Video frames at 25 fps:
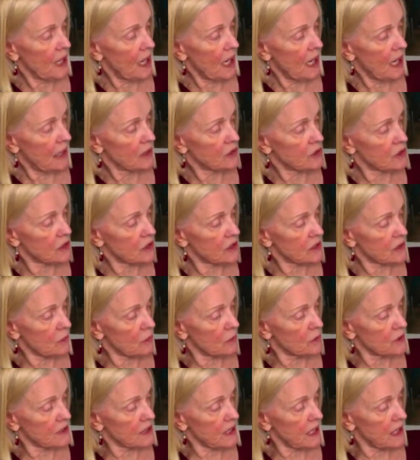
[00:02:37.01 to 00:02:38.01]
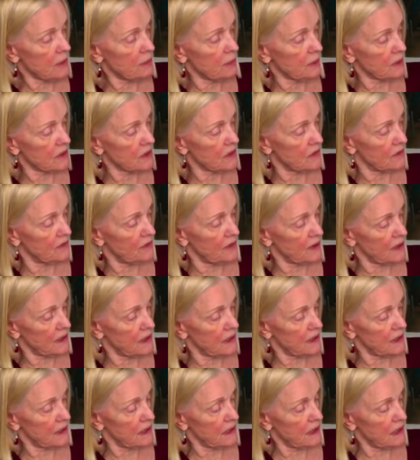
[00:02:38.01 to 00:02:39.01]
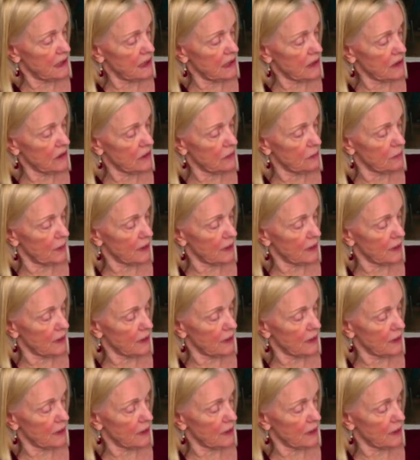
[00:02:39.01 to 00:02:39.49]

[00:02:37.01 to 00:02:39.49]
I just was able to fit it in here,